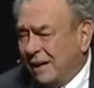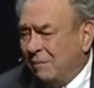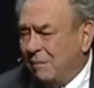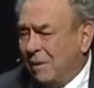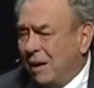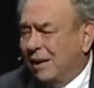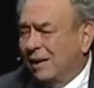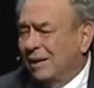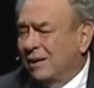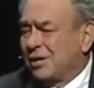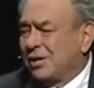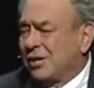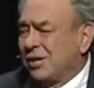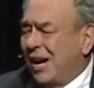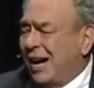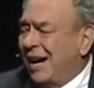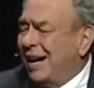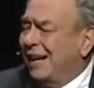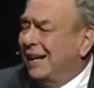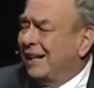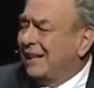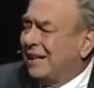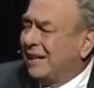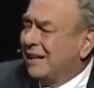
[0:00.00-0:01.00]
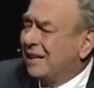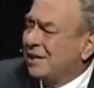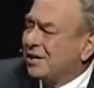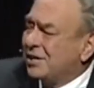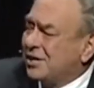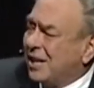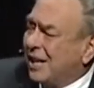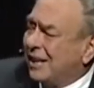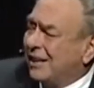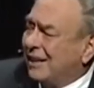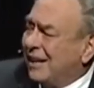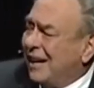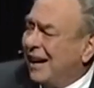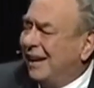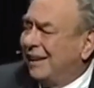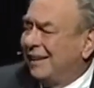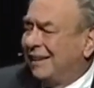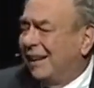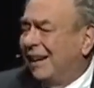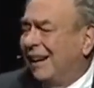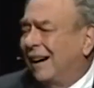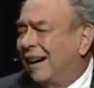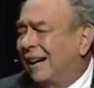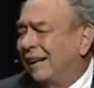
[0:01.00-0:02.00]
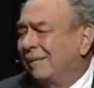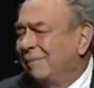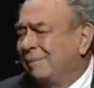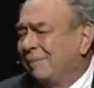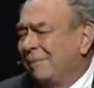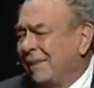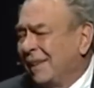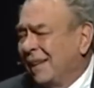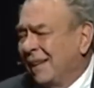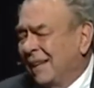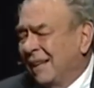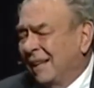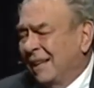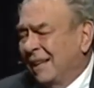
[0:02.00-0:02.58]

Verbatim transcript: among scientists at that time,